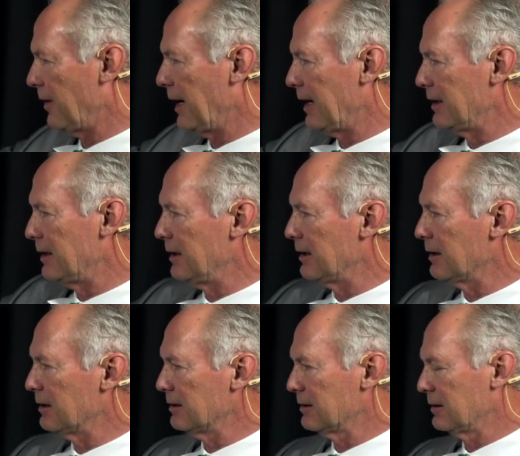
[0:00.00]

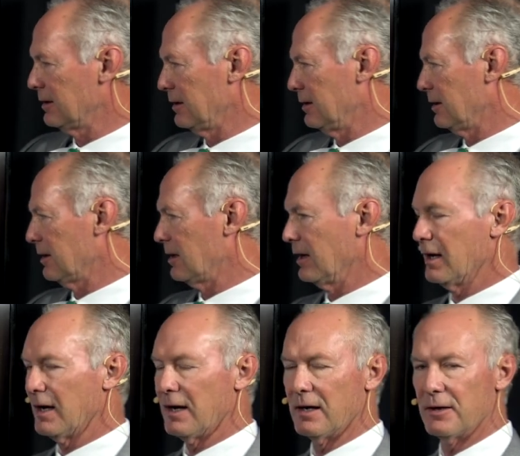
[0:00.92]
finding
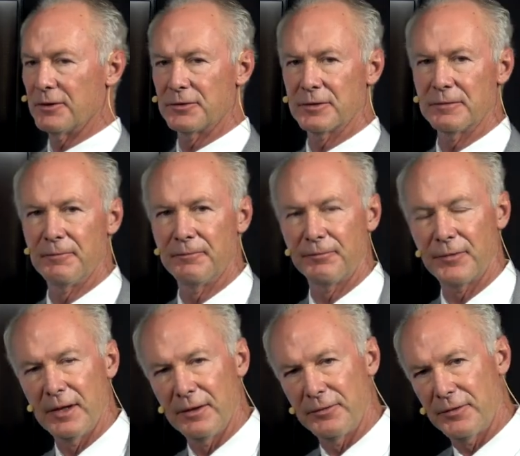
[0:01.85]
canals
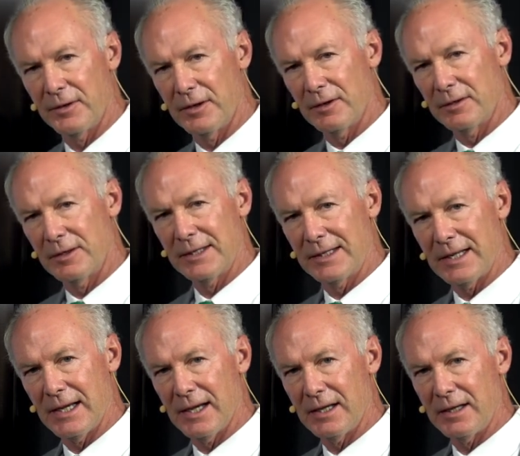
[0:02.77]
if they're
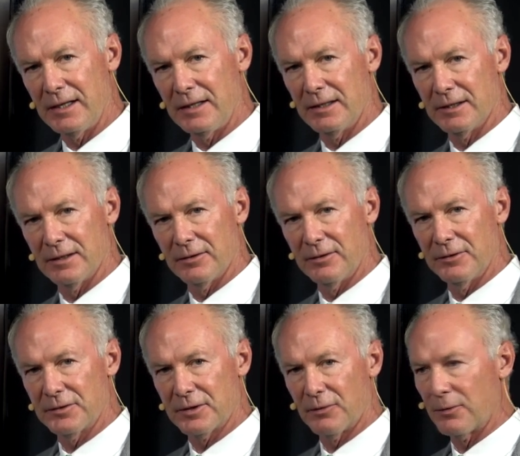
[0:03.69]
tiny and
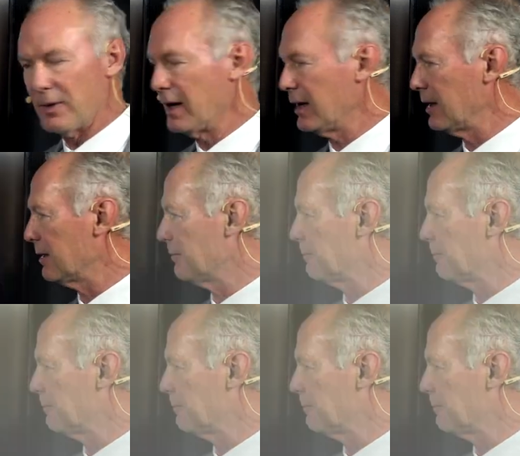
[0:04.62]
sclerotic.